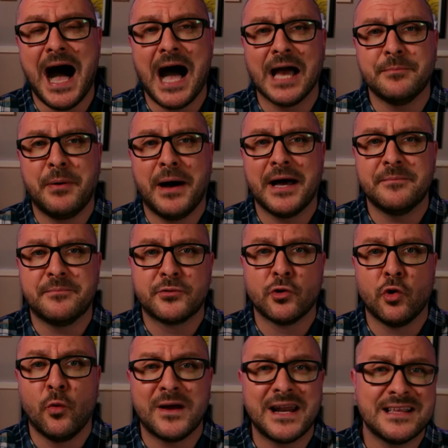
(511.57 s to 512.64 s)
iPad
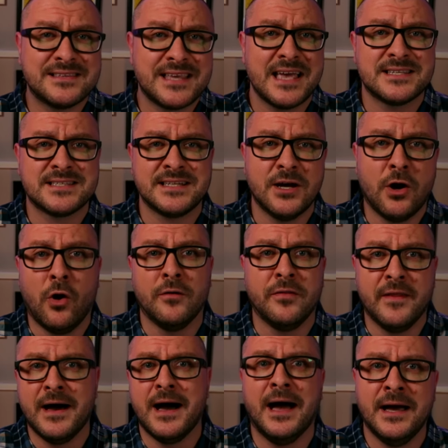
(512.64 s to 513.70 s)
Pro when I tested it
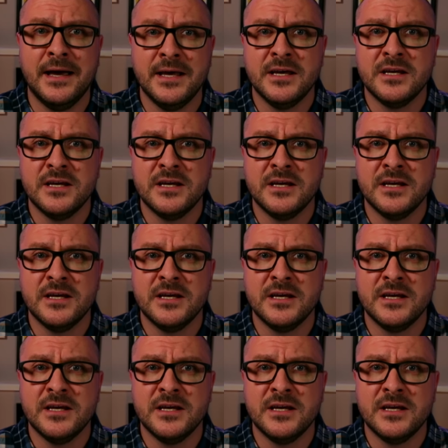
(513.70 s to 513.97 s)
on that,